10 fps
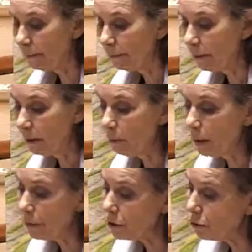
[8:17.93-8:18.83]
And
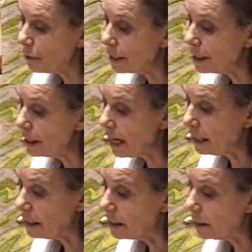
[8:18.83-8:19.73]
when the Torah
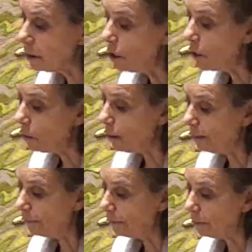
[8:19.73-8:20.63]
states that no
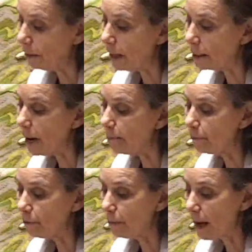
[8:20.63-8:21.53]
one could get
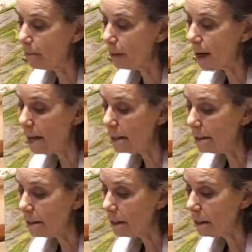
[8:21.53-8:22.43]
up from their
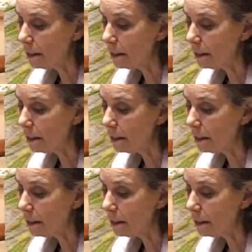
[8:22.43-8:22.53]
place,